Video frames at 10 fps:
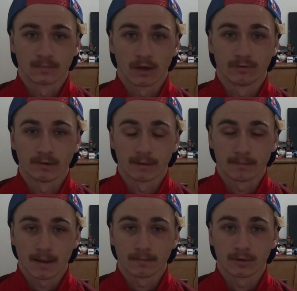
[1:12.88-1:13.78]
If you
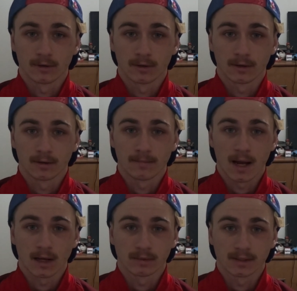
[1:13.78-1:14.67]
remember
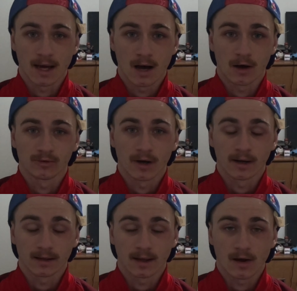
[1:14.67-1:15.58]
Michael McDowell
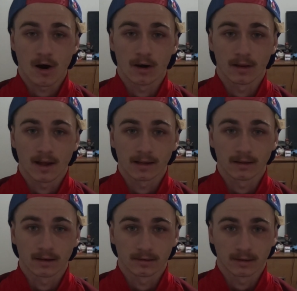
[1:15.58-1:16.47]
running a car like
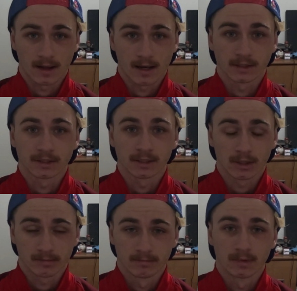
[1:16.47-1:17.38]
this last
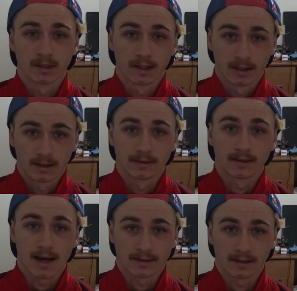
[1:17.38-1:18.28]
year,
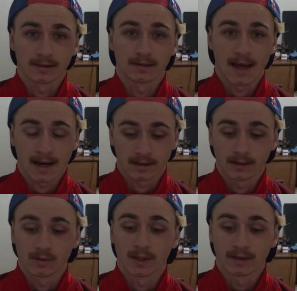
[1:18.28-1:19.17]
that's
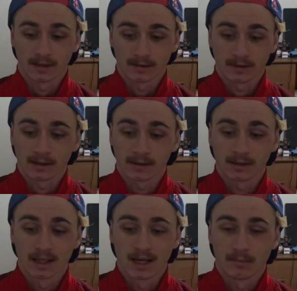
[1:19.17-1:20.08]
exactly what this
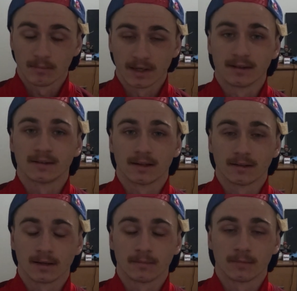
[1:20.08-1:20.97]
is, but it says a
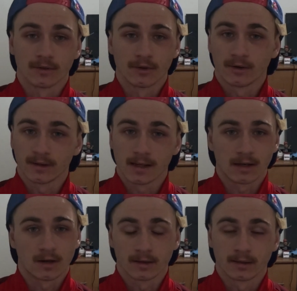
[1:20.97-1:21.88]
number 38
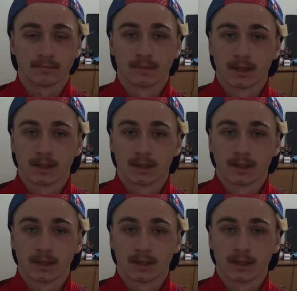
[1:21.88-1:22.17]
on it.